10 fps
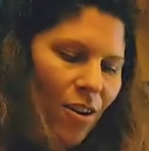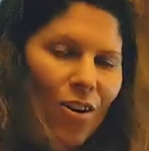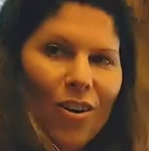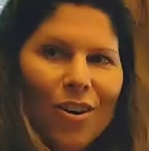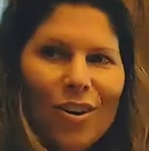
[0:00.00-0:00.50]

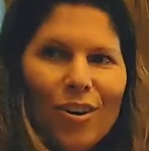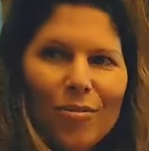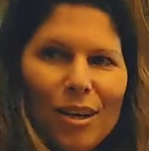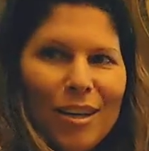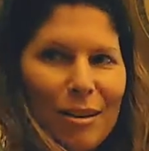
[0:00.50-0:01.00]
Oh,
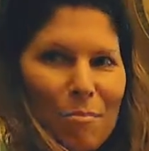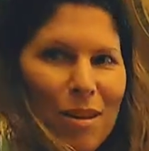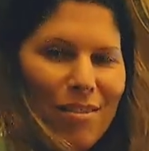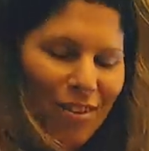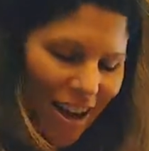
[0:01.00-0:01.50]
what could it
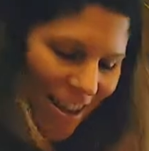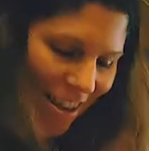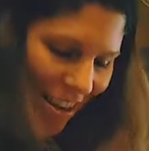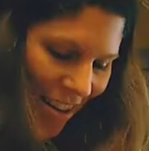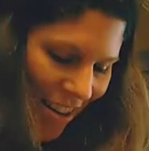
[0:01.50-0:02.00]
be,
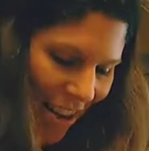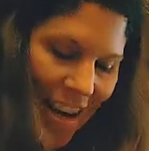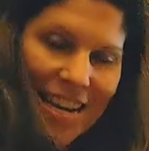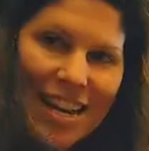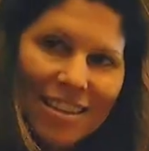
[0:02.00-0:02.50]
Violet?
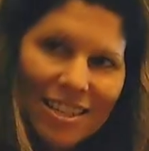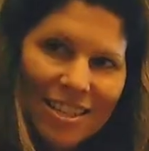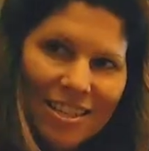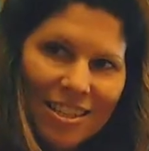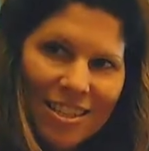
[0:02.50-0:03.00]
Any
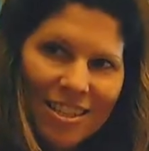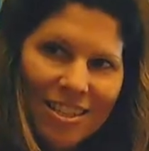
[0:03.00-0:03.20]
guesses?